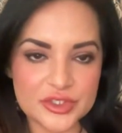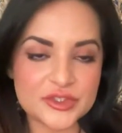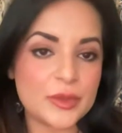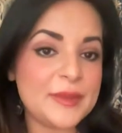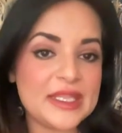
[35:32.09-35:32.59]

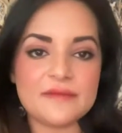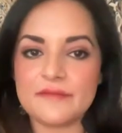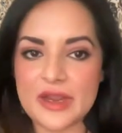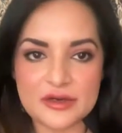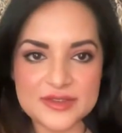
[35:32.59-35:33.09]
So we make it
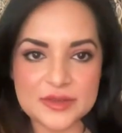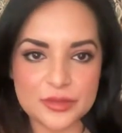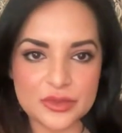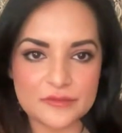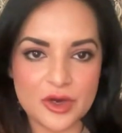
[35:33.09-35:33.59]
very
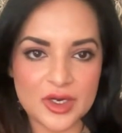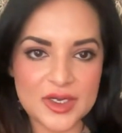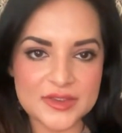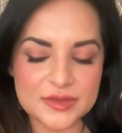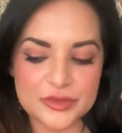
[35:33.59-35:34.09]
simple for our
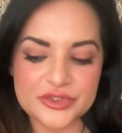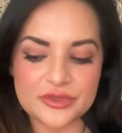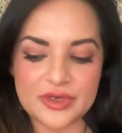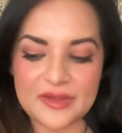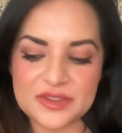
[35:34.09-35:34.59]
customers. You
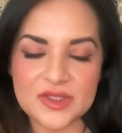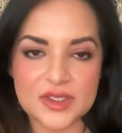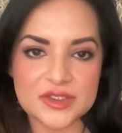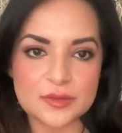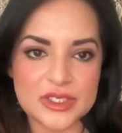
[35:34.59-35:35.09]
don't have to
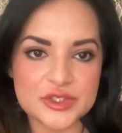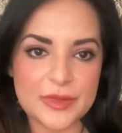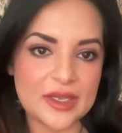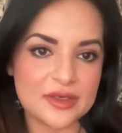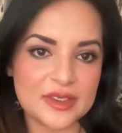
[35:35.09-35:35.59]
think too much
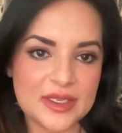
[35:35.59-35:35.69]
about it.